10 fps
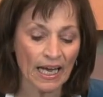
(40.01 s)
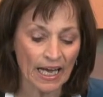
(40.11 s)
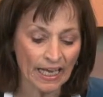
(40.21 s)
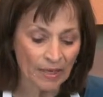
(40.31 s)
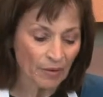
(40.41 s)

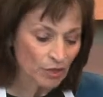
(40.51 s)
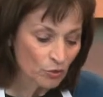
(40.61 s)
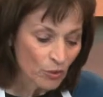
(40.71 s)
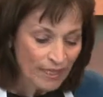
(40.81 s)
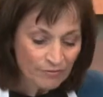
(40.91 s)
Uh, a
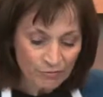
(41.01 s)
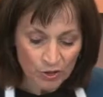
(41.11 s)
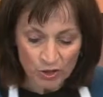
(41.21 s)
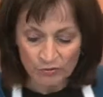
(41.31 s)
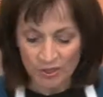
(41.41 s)
great
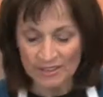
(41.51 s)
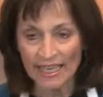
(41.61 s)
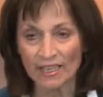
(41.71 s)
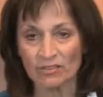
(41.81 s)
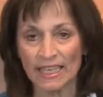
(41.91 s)
food for
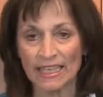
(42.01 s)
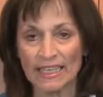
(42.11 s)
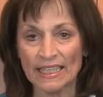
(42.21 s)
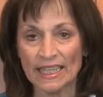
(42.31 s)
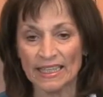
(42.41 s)

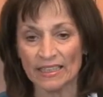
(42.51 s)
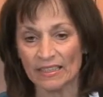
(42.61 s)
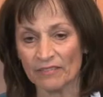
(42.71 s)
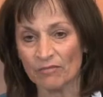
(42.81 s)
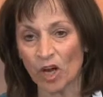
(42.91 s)
tailgating, and in
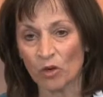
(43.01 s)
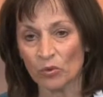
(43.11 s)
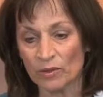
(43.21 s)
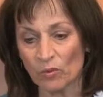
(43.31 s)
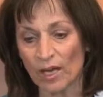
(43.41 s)
fall
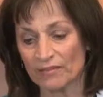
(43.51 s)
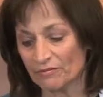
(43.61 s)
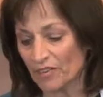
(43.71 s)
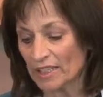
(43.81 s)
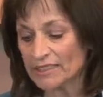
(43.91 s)
we want
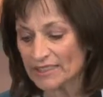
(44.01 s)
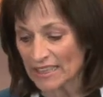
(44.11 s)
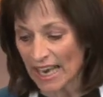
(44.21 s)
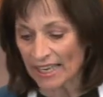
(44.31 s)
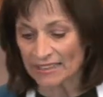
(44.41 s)
fun
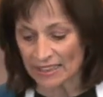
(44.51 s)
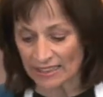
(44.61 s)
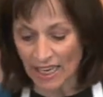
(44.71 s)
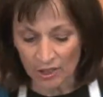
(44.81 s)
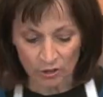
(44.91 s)
snacks and
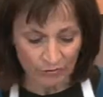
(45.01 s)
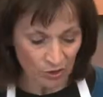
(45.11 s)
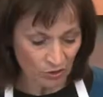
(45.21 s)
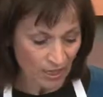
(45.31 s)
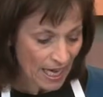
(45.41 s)

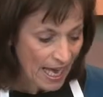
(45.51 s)
colorful.